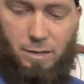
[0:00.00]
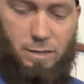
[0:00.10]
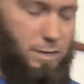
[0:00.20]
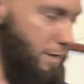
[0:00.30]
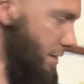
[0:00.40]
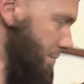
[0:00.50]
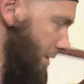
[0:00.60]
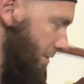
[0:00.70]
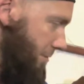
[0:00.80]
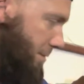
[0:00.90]

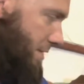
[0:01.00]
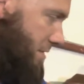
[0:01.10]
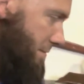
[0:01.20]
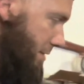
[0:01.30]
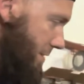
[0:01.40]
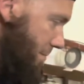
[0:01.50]
Compared to the rest of it.